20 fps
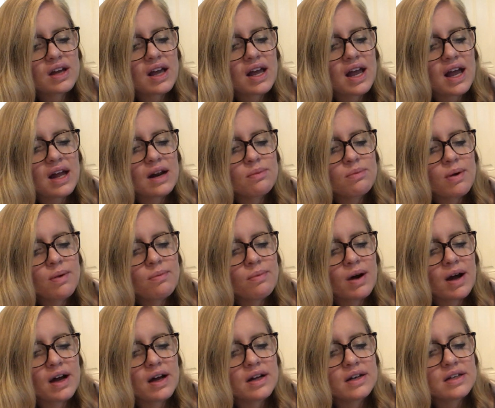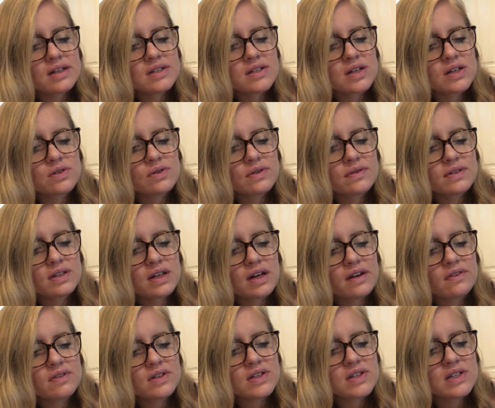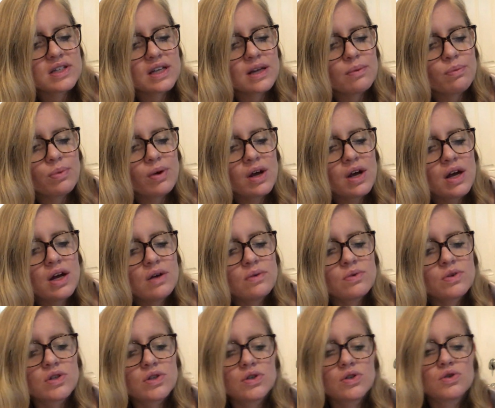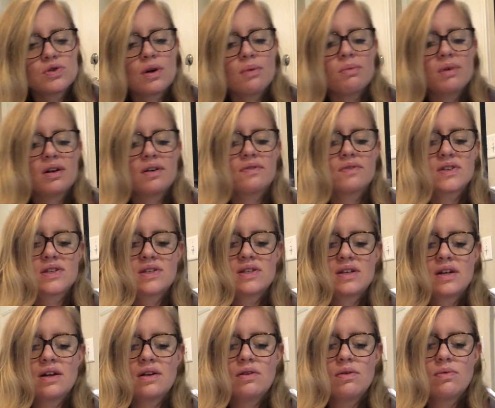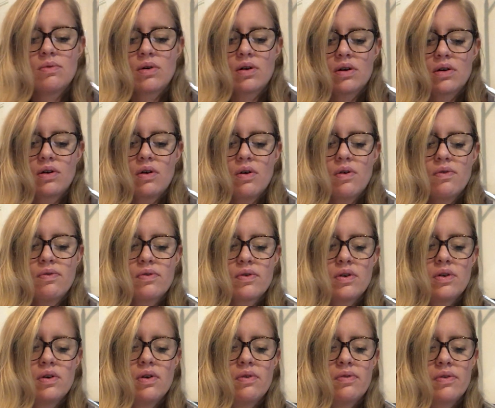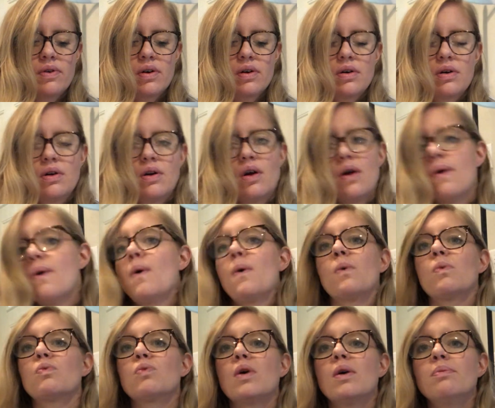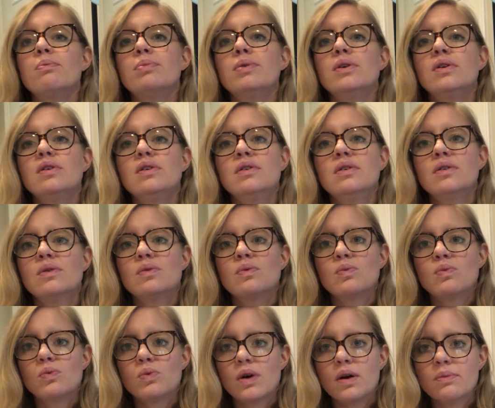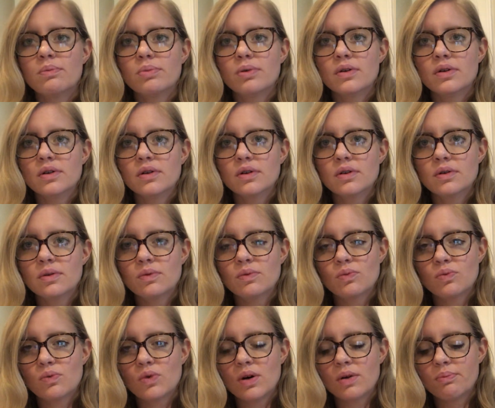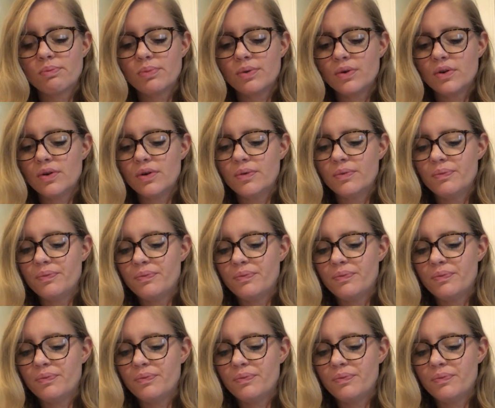I had in my mind as I drifted off to sleep was the drumming of a single word over and over. Rumple, rumple, rumple.